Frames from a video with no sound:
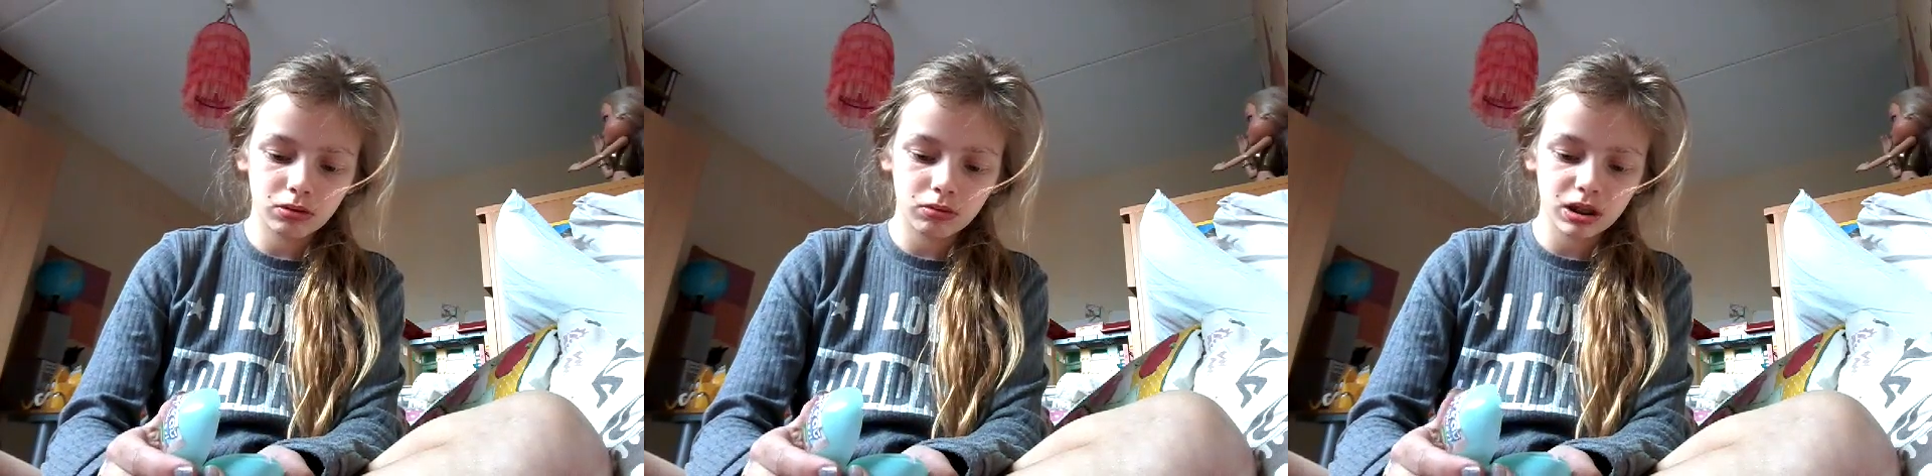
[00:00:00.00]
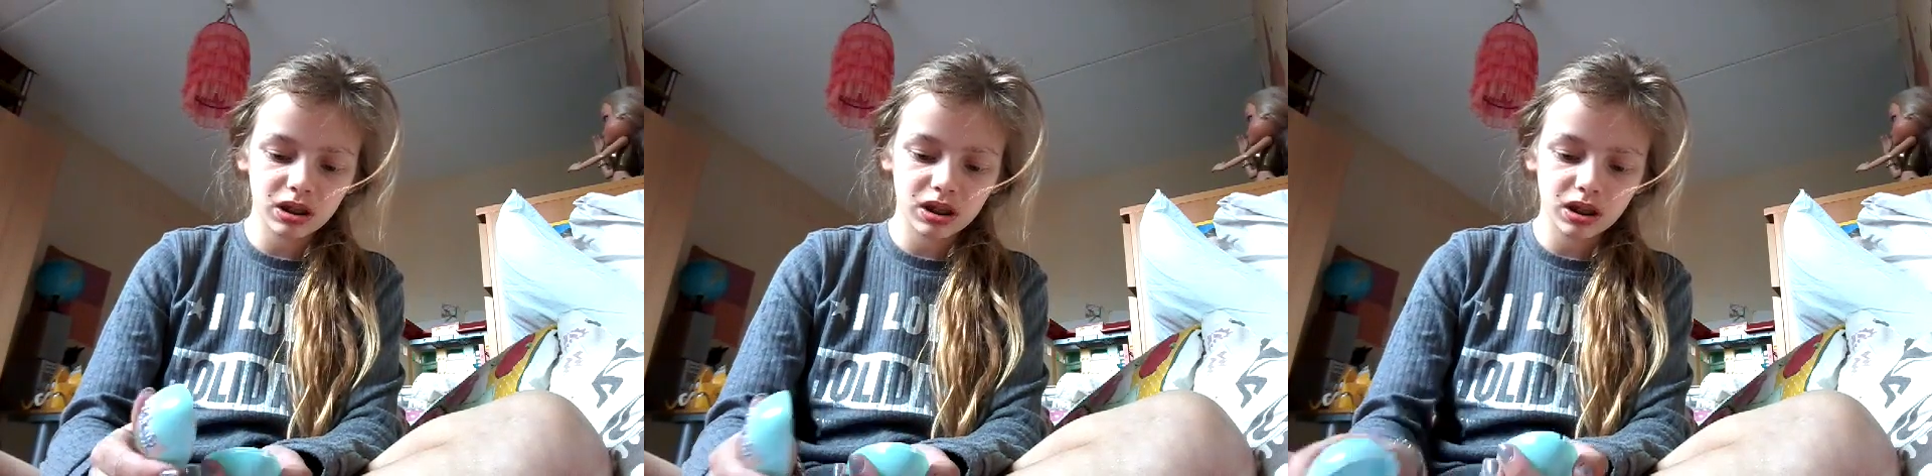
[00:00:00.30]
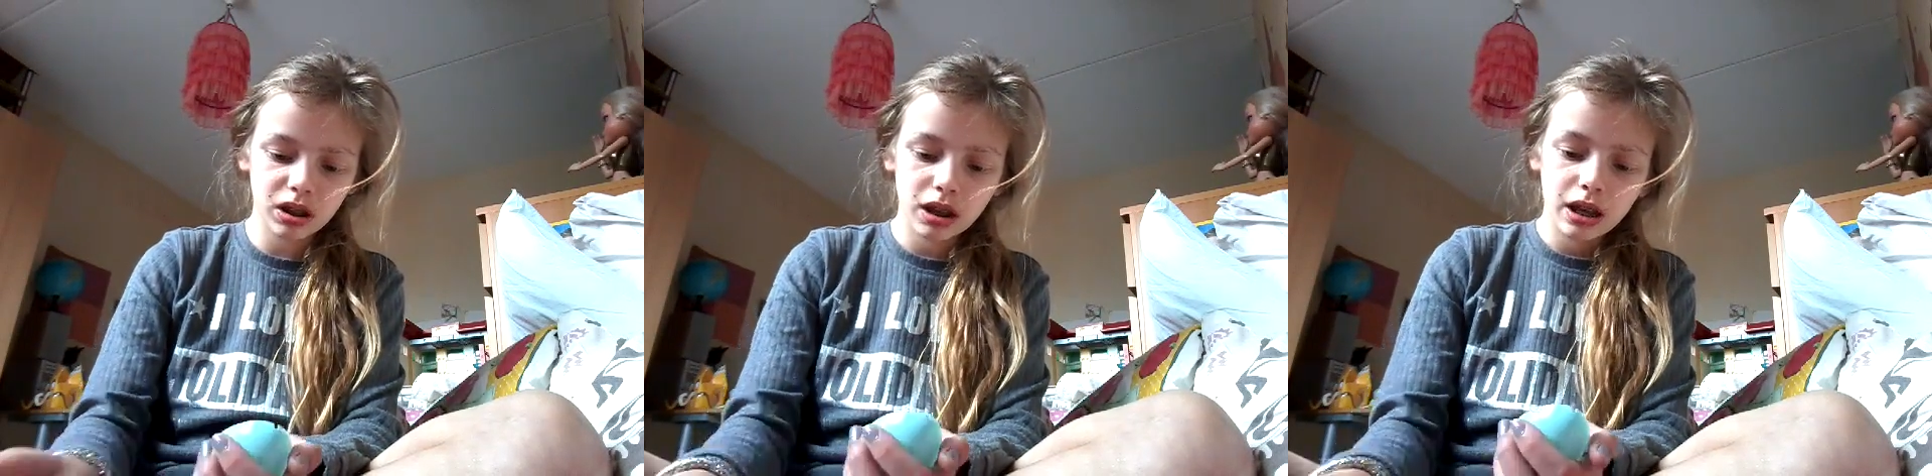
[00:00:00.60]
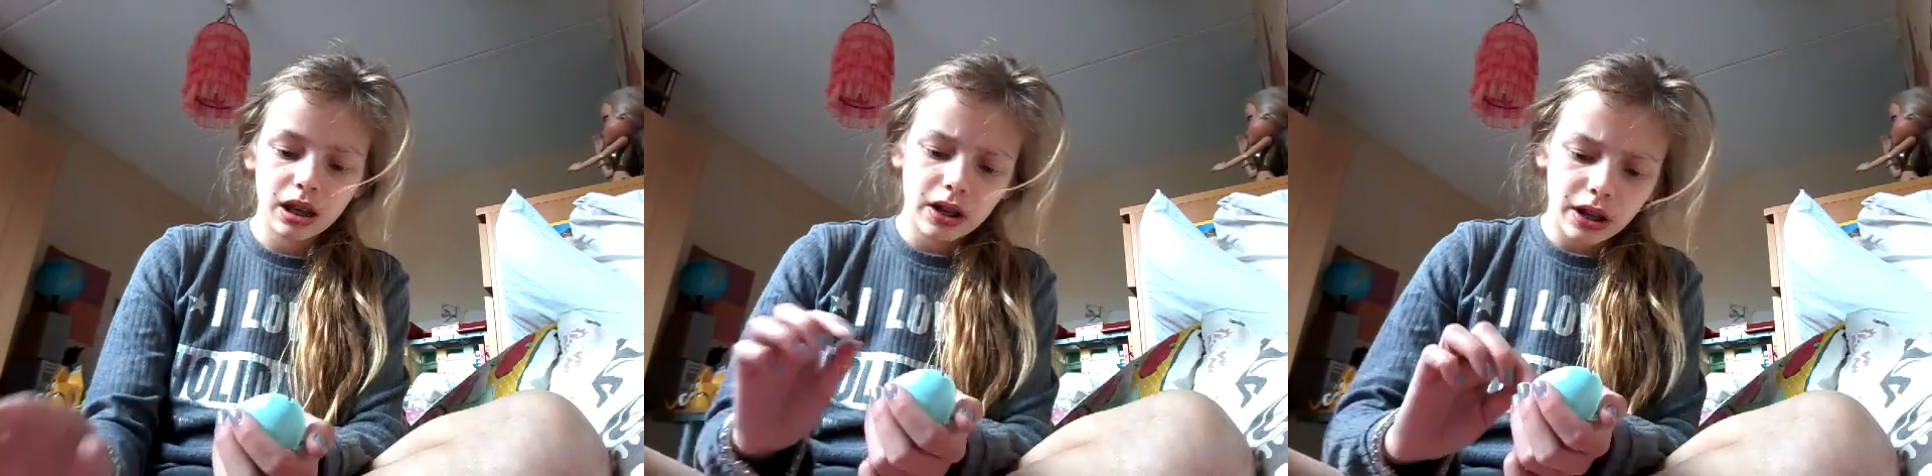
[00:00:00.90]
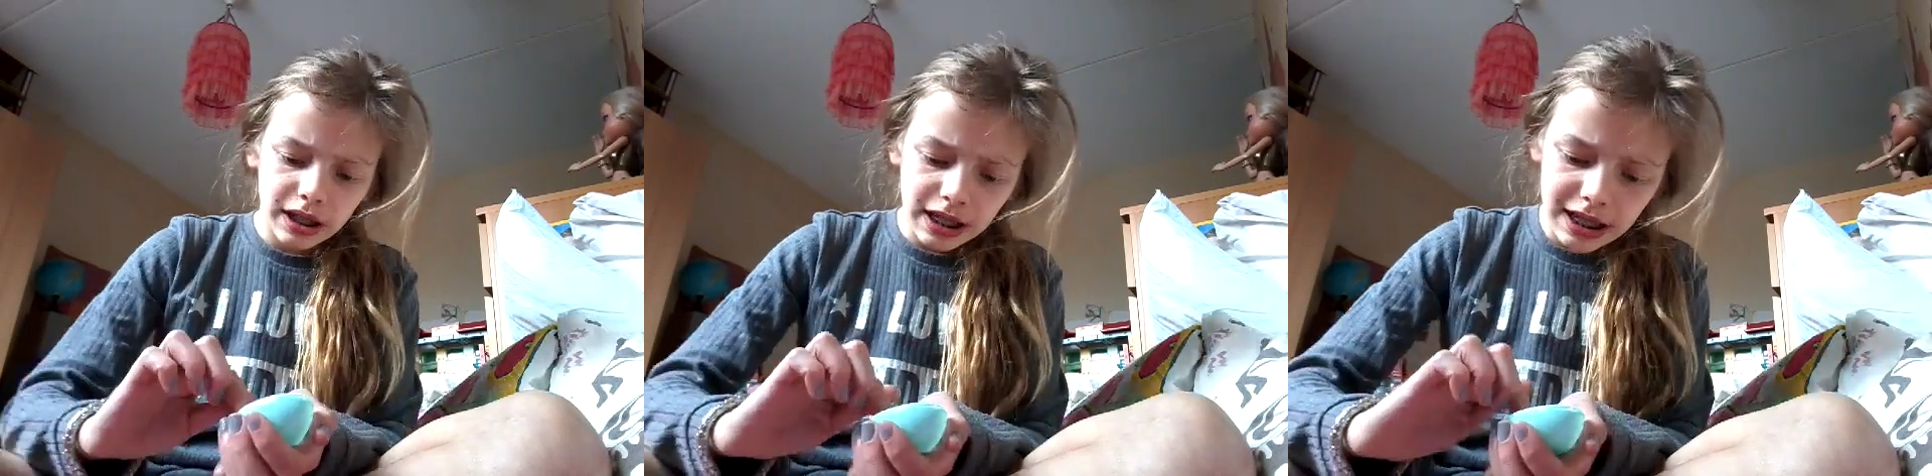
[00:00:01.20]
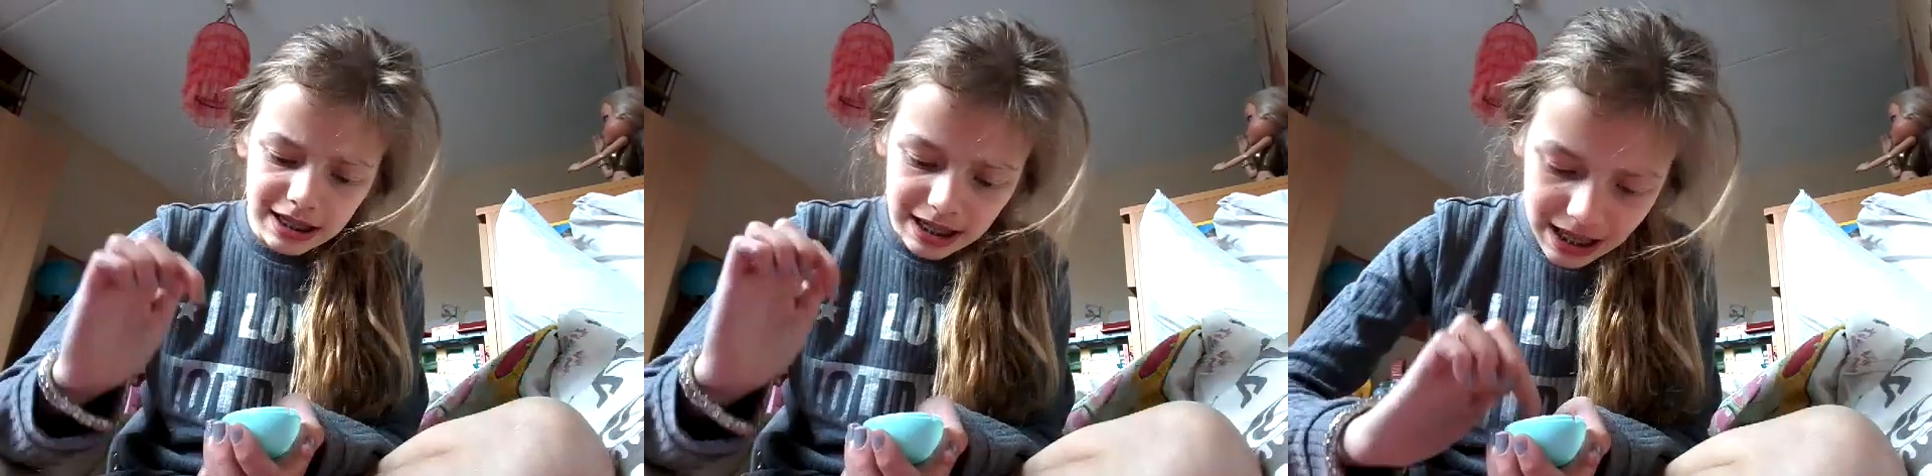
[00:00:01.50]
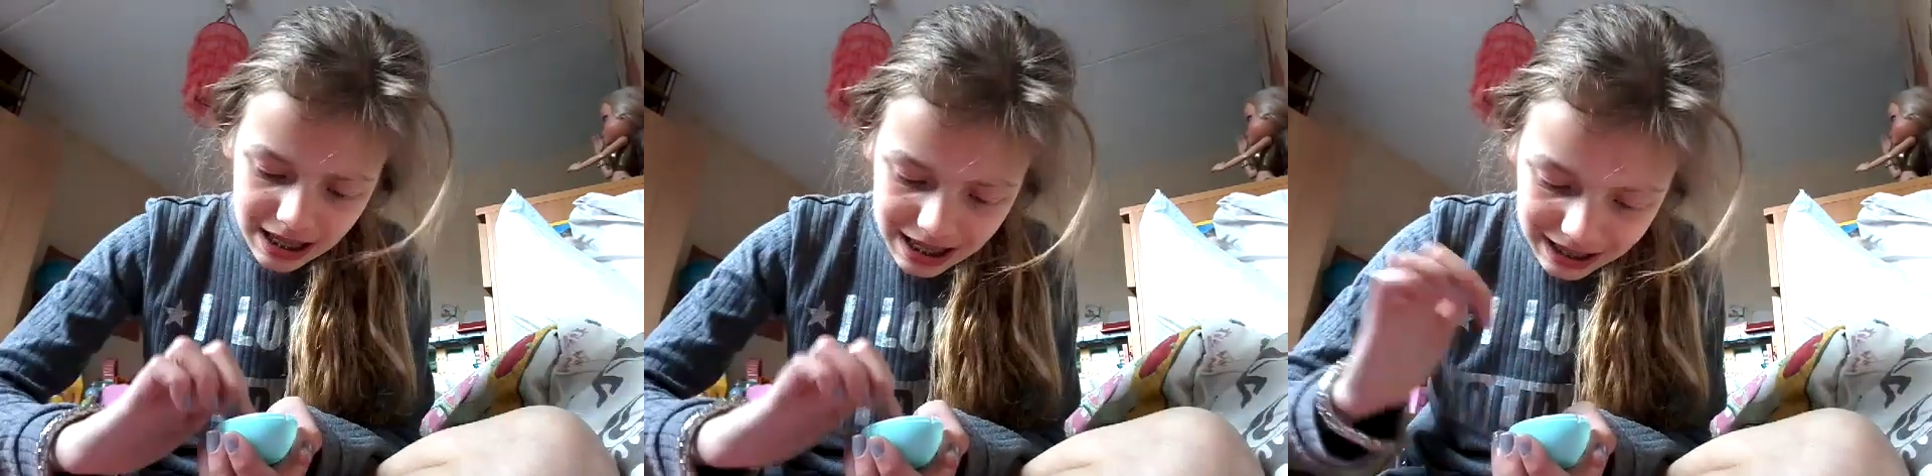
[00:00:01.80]
What is it? Is
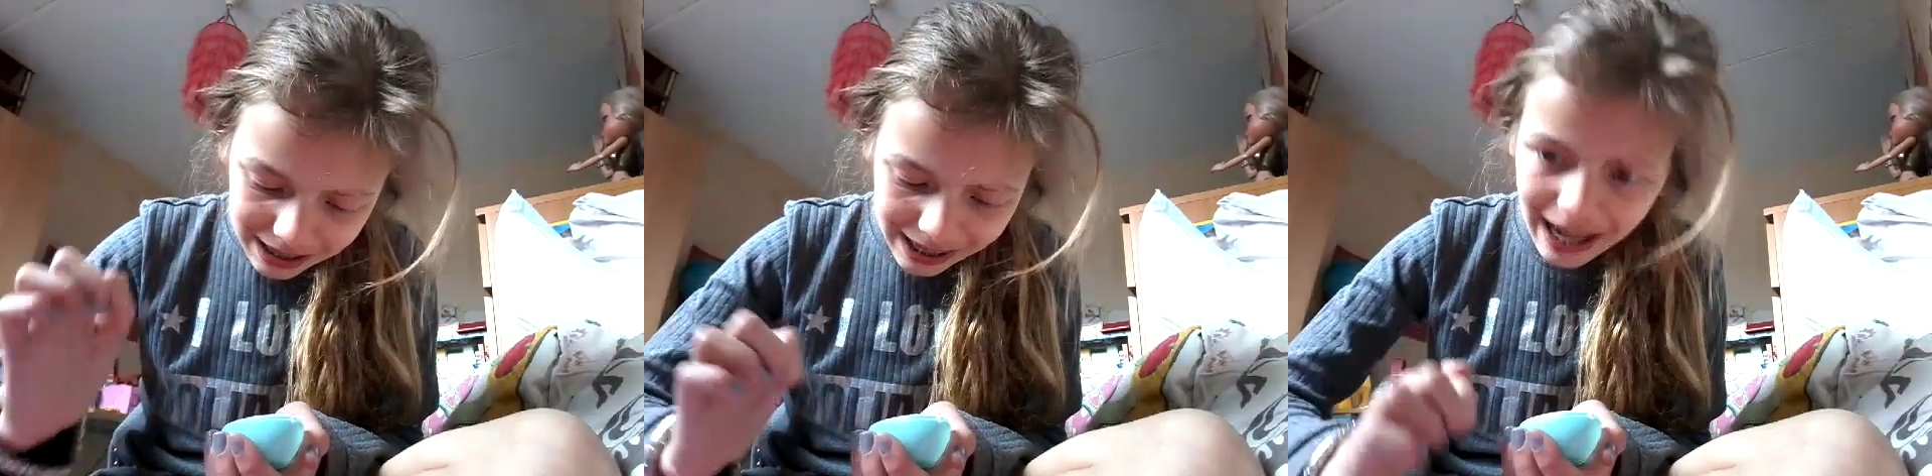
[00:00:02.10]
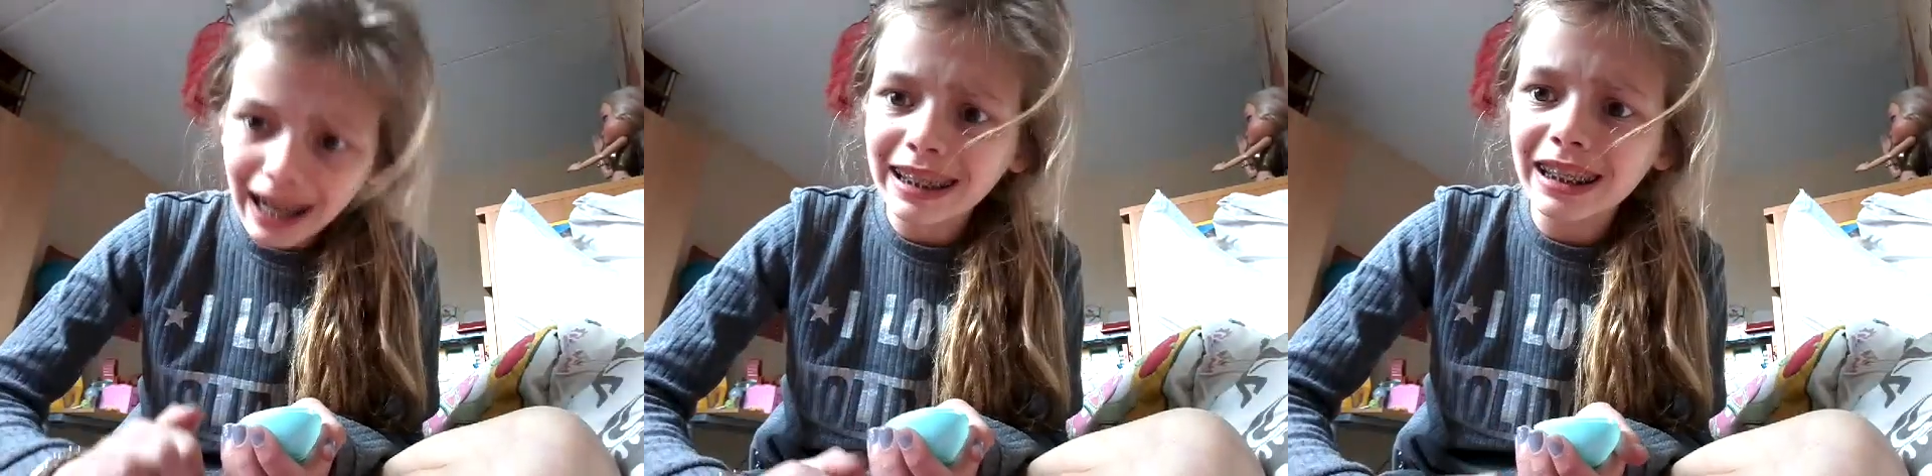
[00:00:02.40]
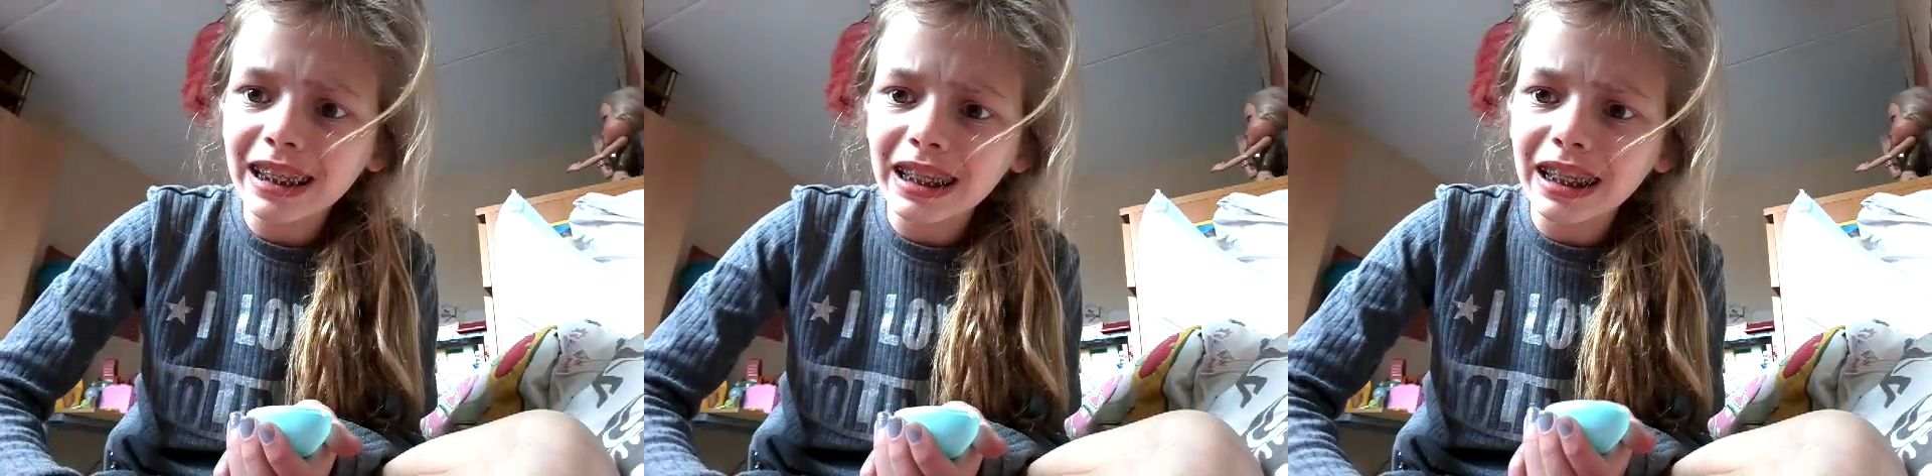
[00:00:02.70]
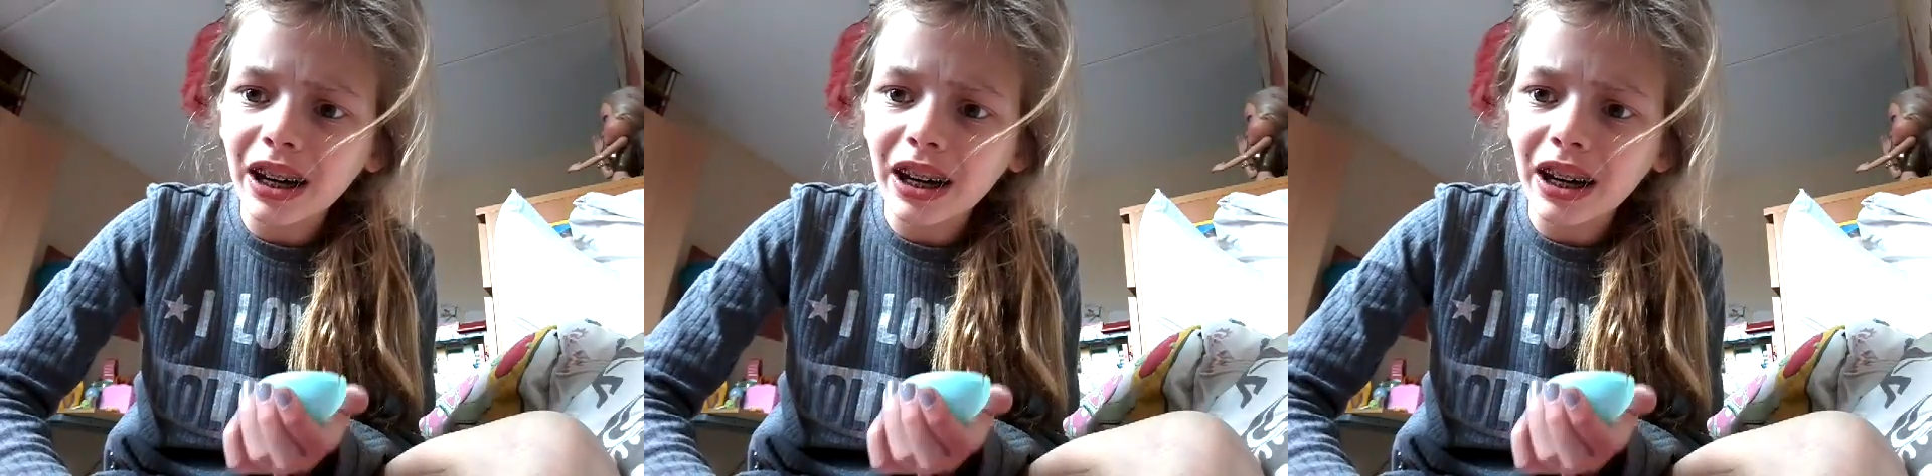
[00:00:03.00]
this candy?